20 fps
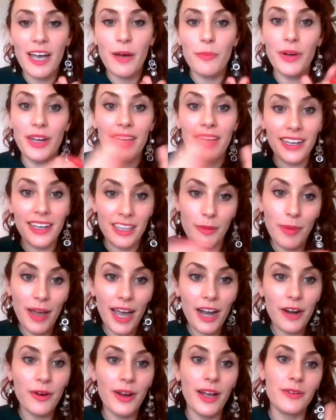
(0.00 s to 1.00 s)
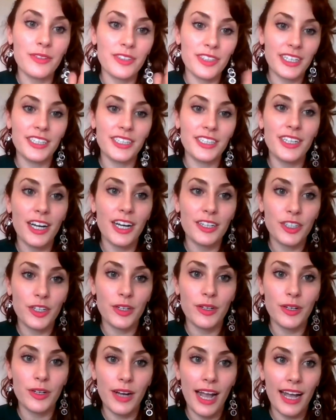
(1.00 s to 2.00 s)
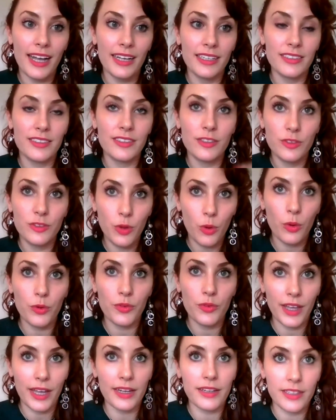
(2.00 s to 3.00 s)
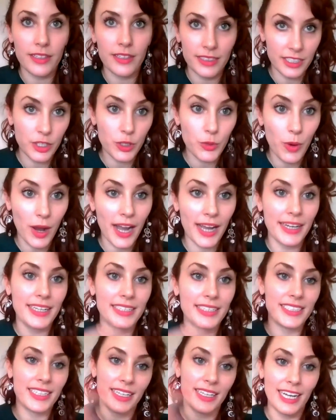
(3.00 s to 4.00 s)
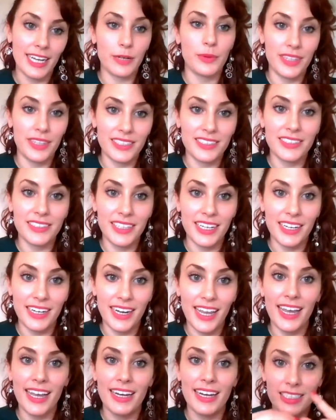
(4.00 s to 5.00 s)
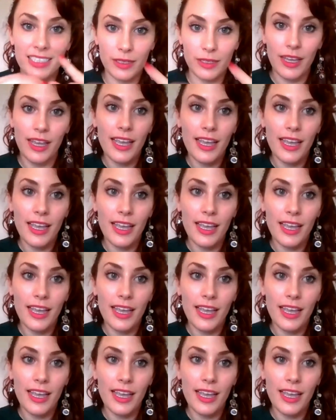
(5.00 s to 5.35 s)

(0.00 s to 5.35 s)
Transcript: But in the background, the conductor has told that the UI needs to connect with this DNA, and it's